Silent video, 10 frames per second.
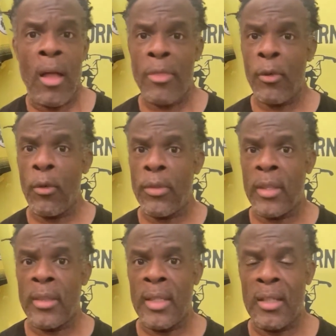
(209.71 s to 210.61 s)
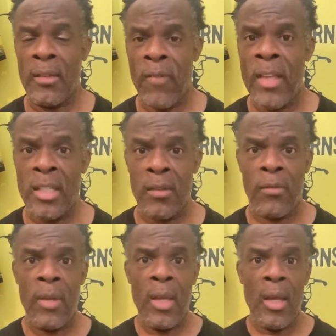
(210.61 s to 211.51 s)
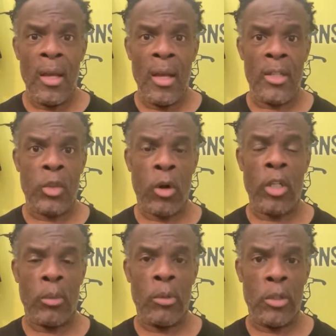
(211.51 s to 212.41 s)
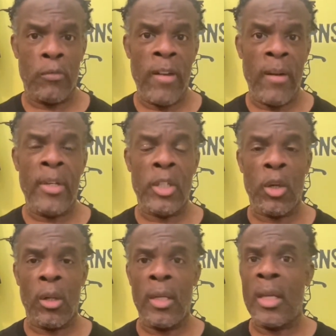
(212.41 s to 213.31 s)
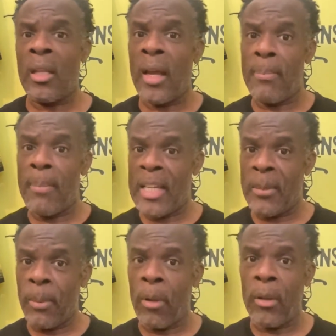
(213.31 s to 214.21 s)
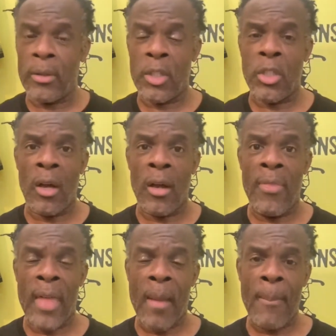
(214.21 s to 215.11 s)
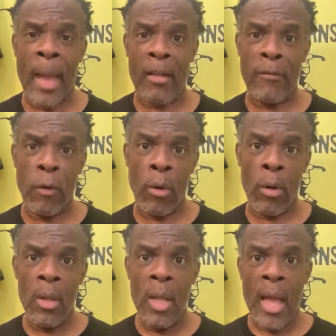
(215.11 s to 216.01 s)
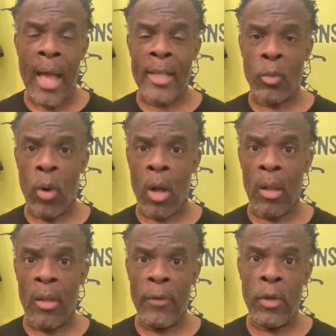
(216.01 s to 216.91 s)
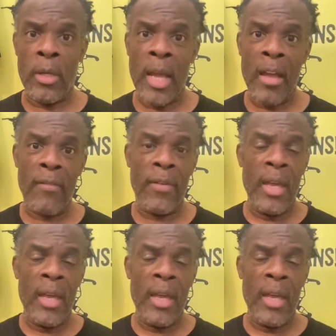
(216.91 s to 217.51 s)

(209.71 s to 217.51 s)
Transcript: I thought that the defensive structure was very solid. I'd like Matty Pollock to start in that back four as well. If you can have